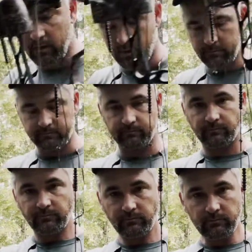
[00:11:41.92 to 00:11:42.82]
it,
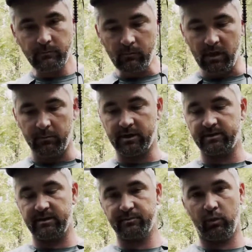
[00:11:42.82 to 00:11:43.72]
because at
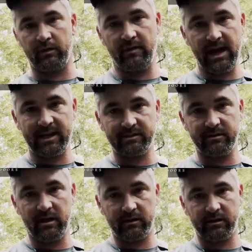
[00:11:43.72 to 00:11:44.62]
this point that is
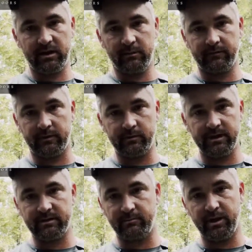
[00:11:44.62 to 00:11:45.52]
not going to come off your
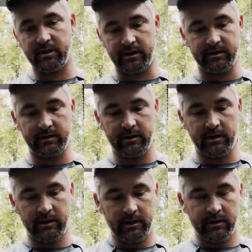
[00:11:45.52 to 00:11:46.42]
wrist, period.
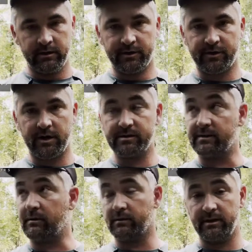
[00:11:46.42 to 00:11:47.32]
Trust that
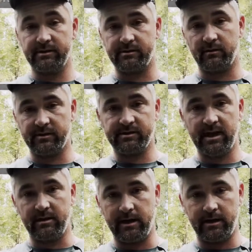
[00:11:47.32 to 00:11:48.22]
that release is going to stay
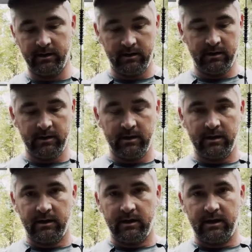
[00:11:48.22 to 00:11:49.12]
there.
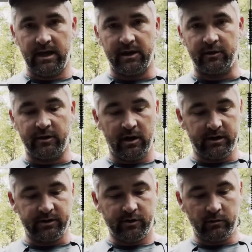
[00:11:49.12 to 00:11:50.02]
You're not
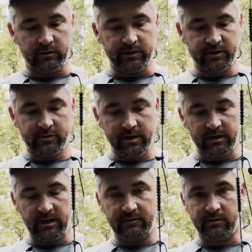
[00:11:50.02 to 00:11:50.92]
controlling the string
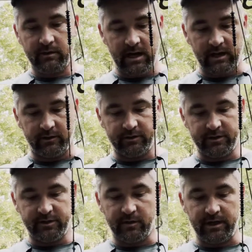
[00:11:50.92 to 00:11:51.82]
left or right, you're just
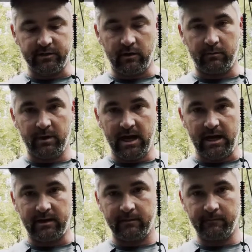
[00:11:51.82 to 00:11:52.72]
straight drawing
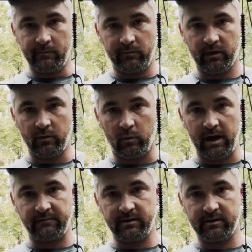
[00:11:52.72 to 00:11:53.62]
back.
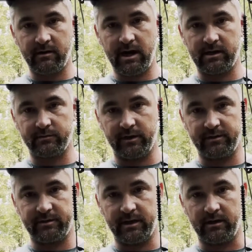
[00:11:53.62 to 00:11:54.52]
Wave to the crowd is what I
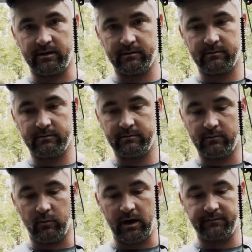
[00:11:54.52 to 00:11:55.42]
used to tell her.
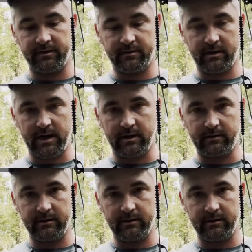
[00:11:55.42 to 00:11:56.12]
Wave to the crowd